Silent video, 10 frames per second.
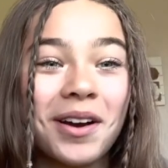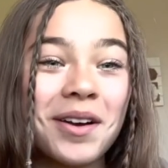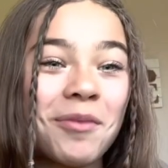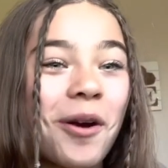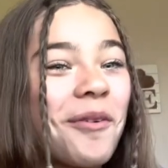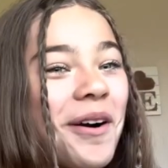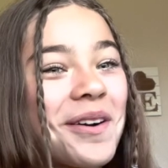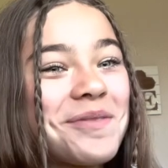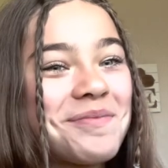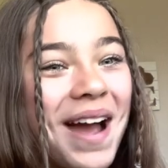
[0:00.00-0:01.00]
Welcome or
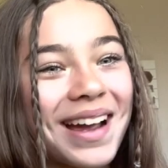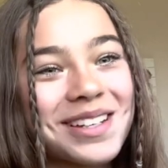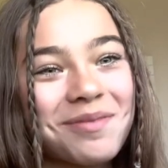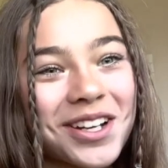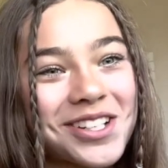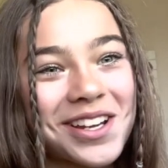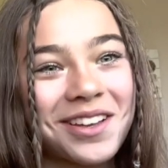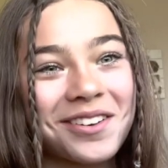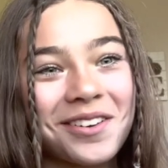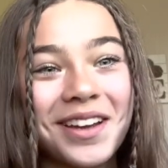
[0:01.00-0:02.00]
welcome back to my
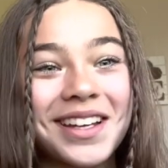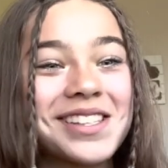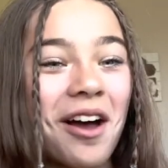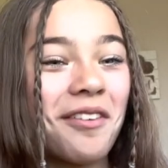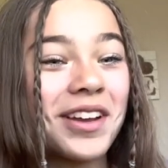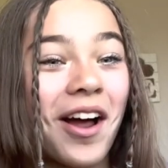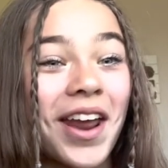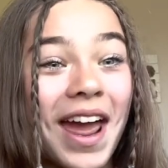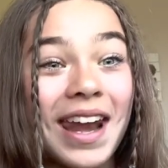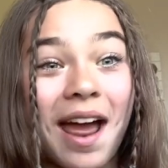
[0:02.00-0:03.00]
channel. It's
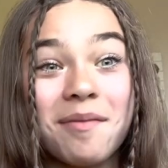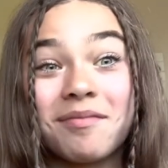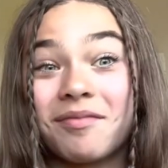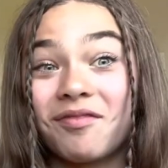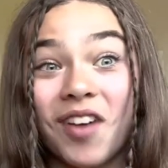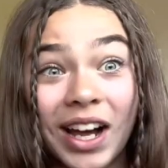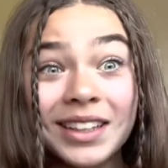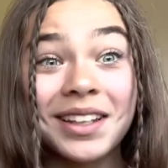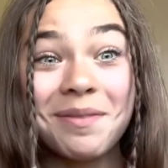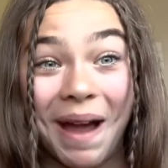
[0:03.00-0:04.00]
Aviana and I'm
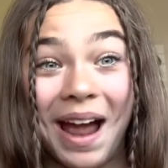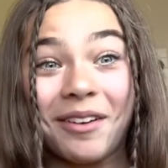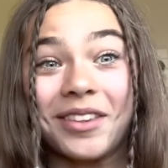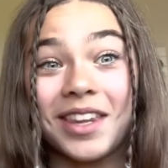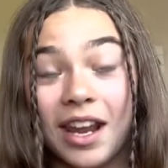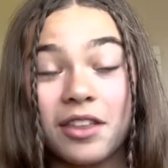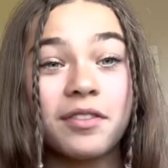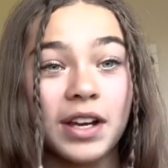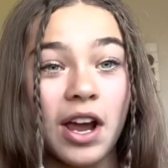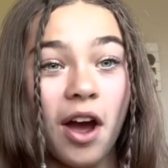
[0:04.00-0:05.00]
finally back with another
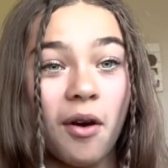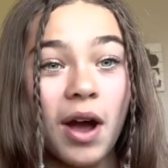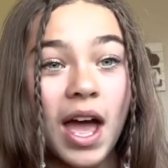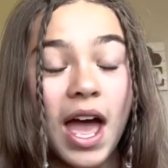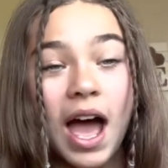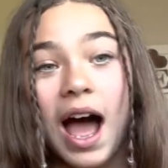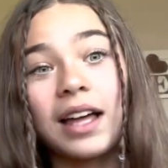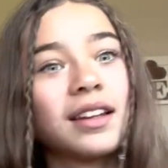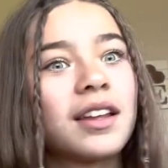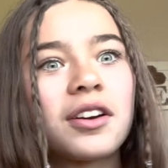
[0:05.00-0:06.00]
video.
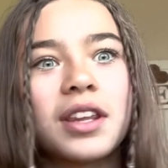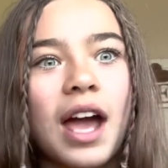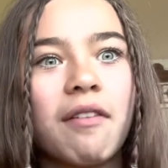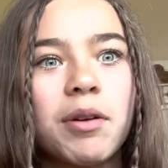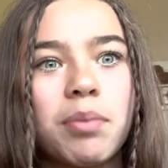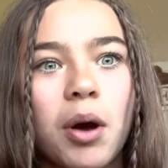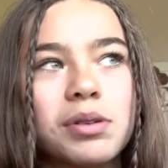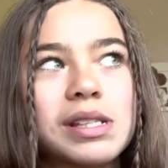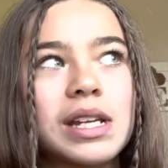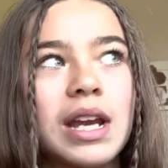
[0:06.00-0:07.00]
I literally haven't
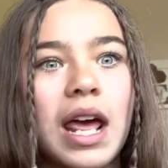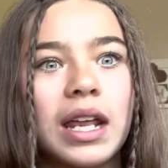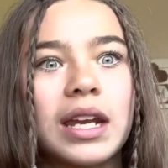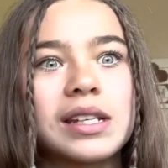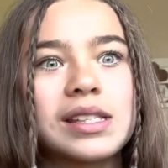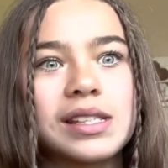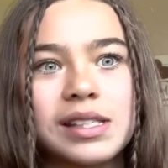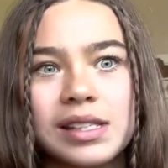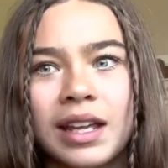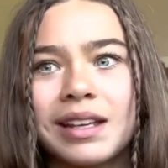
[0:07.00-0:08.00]
posted in
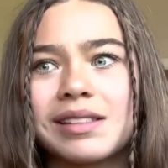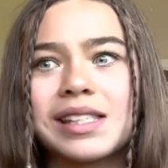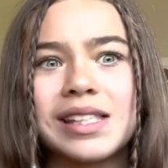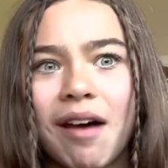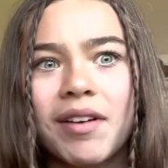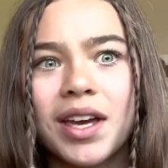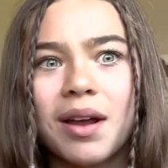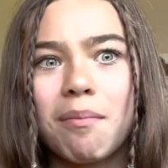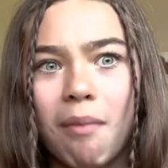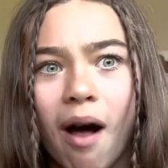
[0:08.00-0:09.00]
like
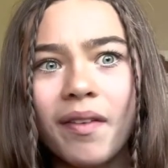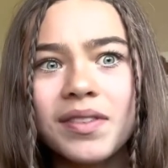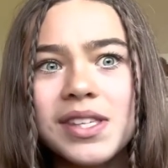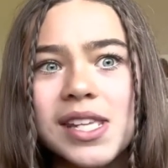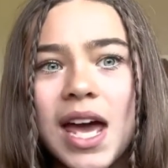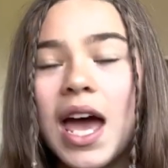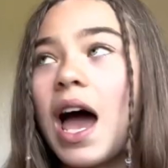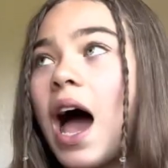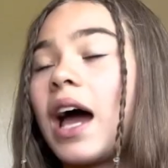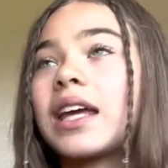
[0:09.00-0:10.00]
seven months.
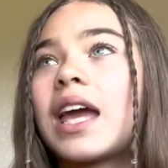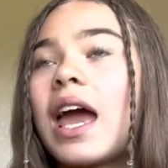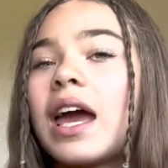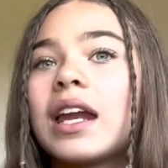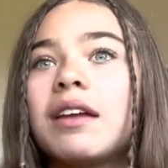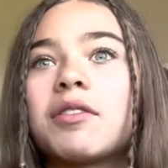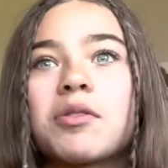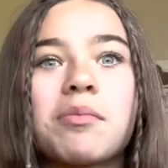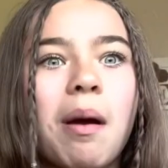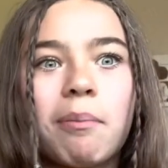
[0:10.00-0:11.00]
I can't even
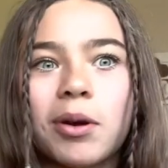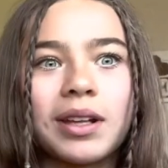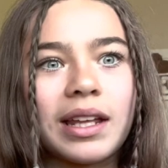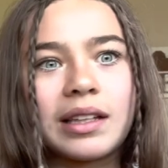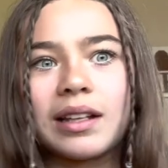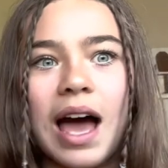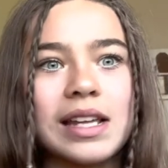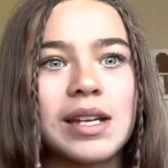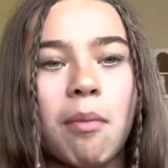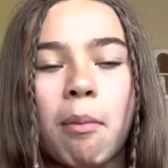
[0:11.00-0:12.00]
remember like the
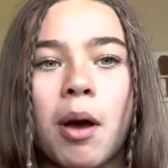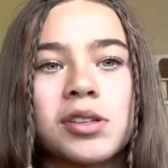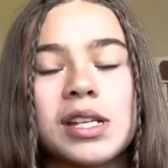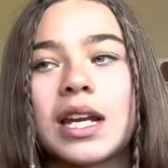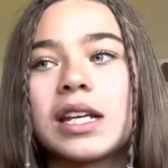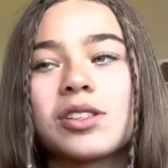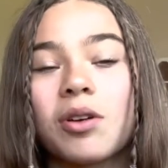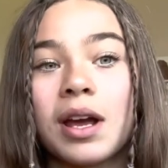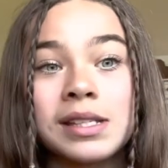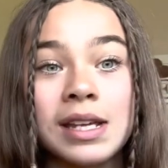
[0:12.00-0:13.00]
last time I posted. It's
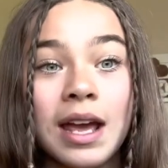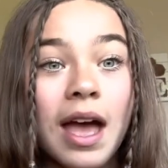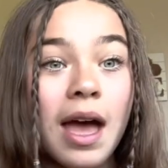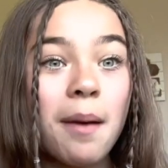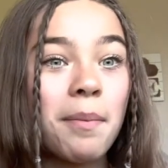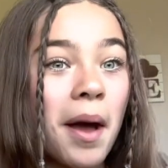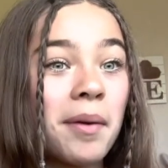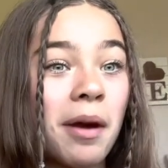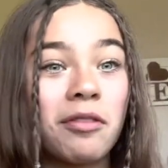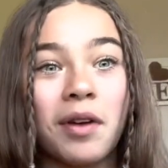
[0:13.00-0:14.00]
crazy.
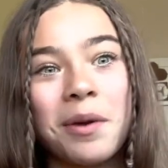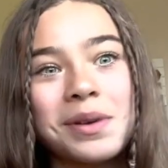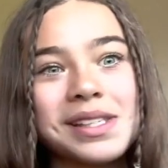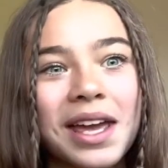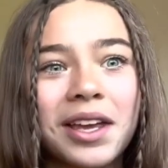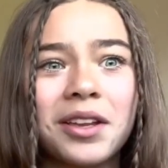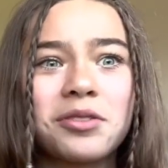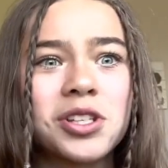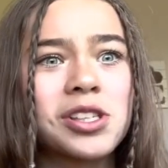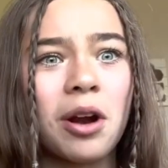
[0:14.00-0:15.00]
But my friend was like,
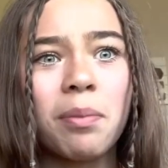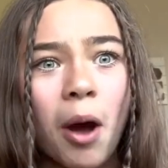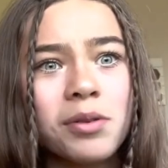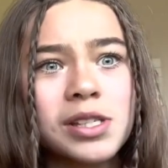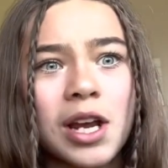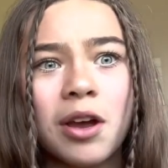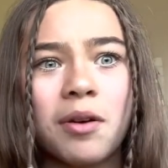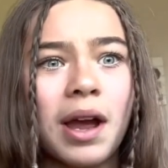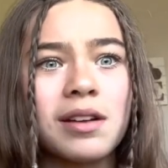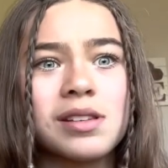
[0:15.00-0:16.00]
you should start posting. Who
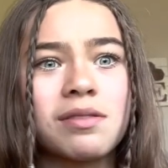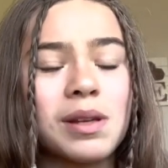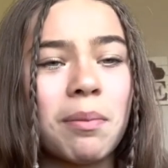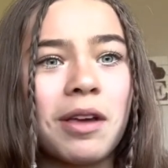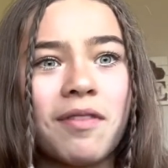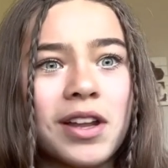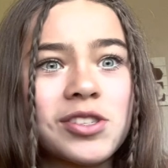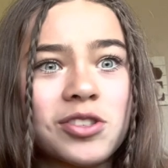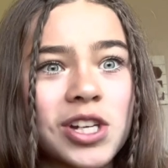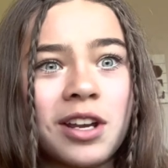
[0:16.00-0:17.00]
cares if somebody
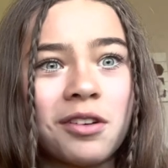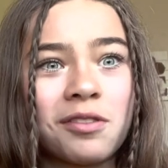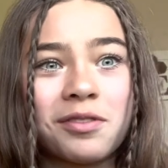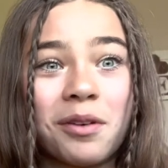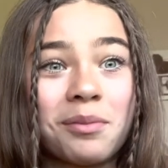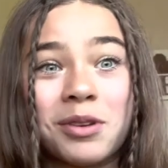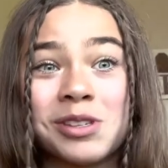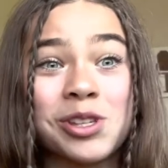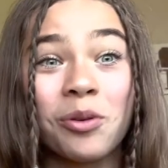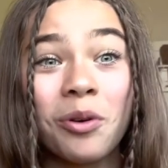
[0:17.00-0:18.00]
finds your channel from
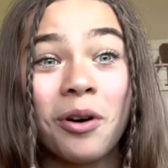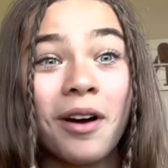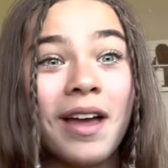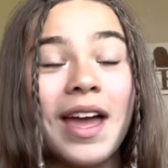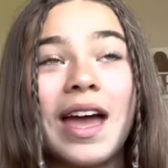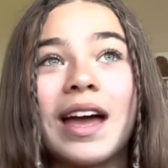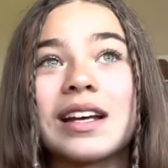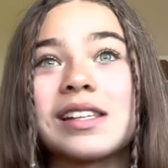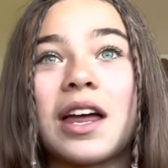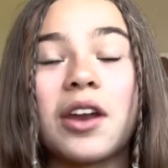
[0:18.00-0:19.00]
school?
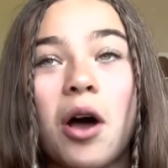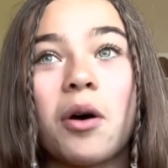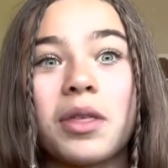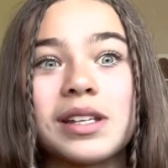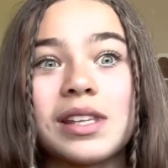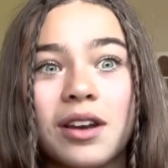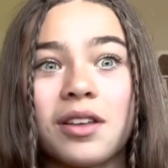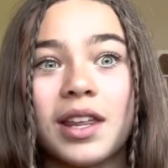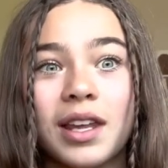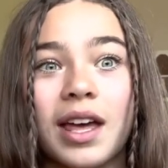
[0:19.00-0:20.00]
Because I know that's
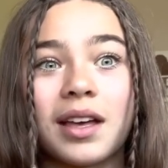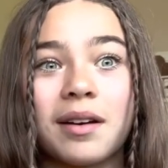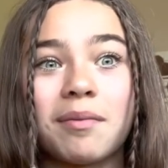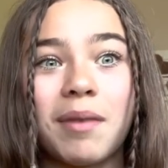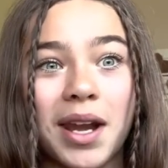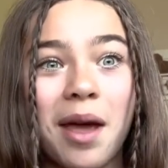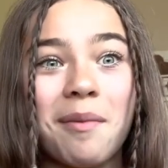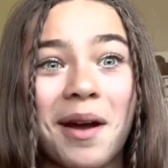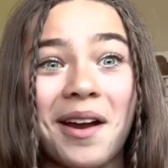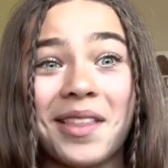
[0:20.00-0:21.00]
literally like my
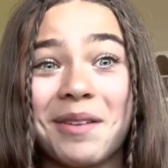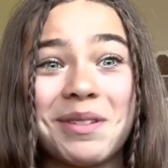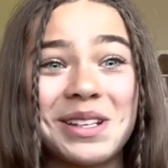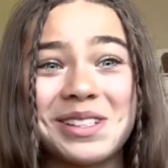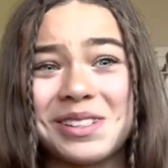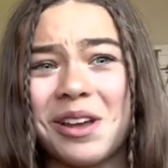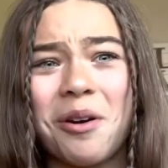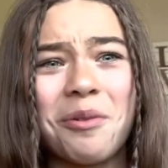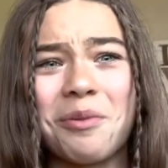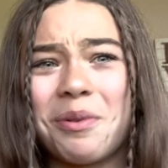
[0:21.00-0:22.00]
nightmare. That'd be
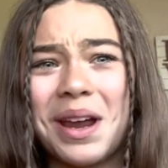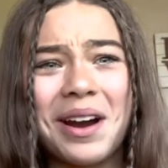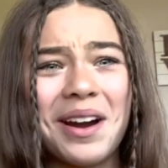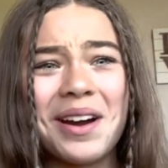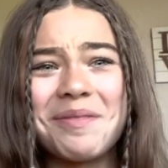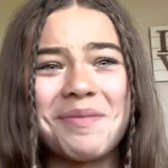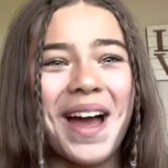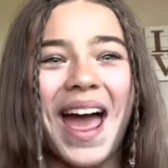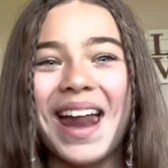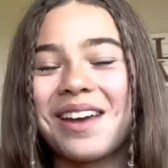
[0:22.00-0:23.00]
so weird.
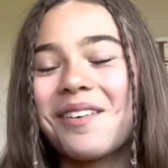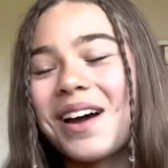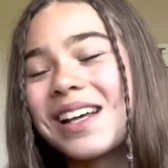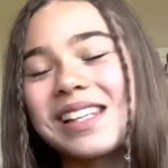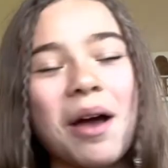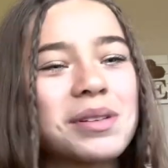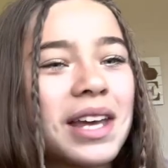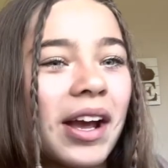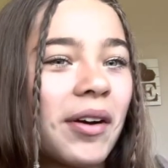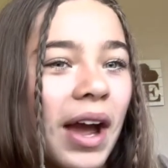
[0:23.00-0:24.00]
But anyways, I was
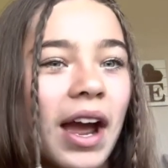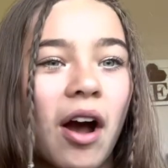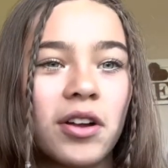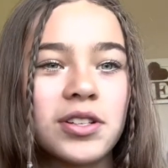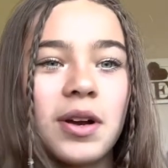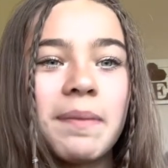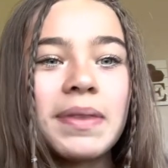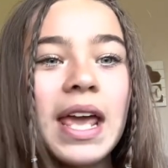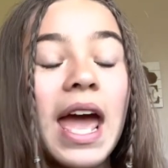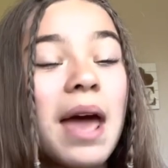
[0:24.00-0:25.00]
like, okay, I'll do it.
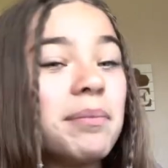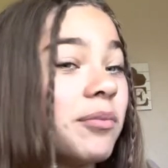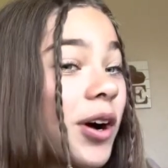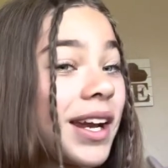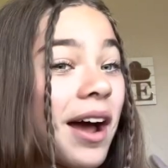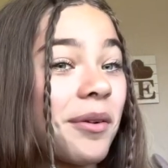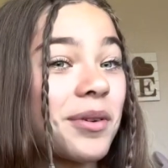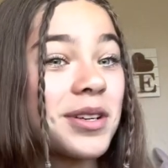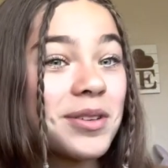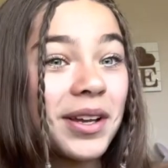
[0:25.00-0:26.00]
And right now
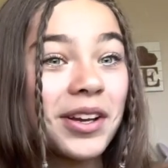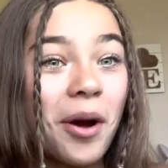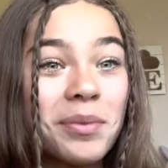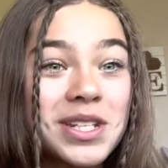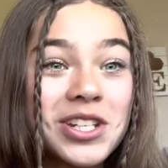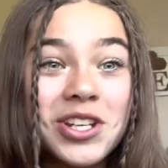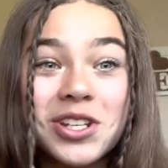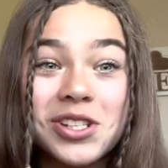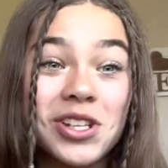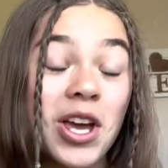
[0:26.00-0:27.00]
we're doing a
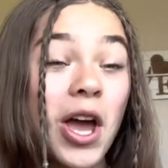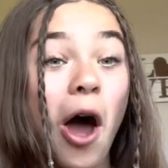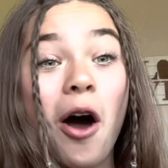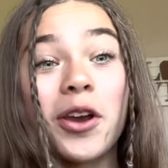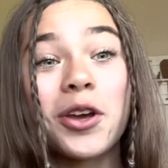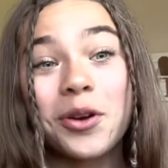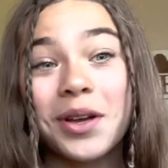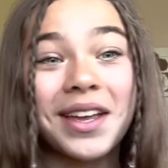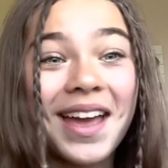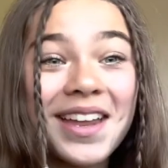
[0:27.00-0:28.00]
competition on who
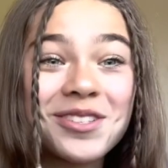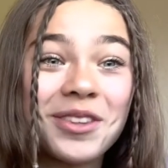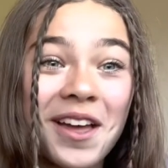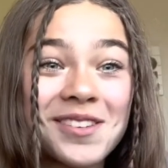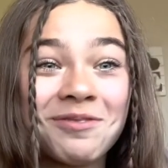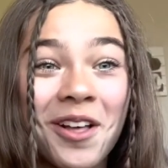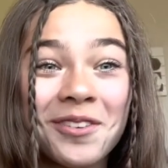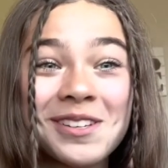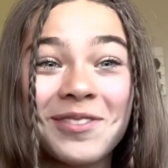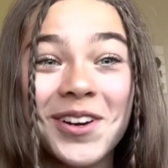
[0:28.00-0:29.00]
can get two thousand
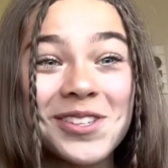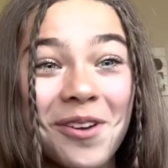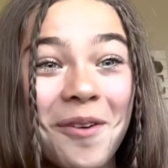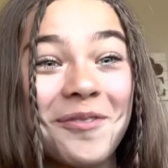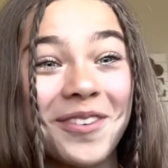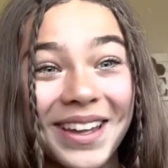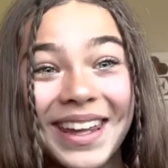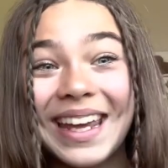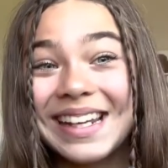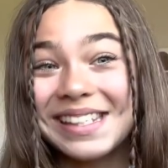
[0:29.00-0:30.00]
followers first. So I'm
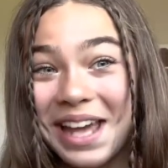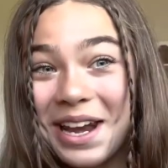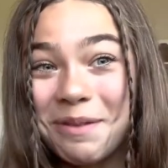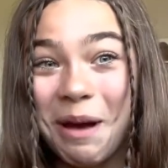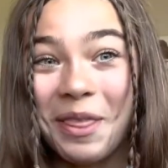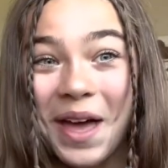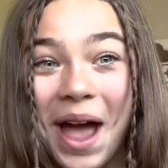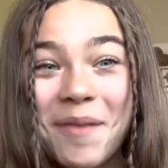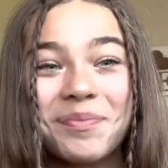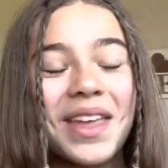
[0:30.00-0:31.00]
really excited about
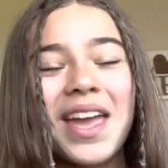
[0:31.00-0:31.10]
that.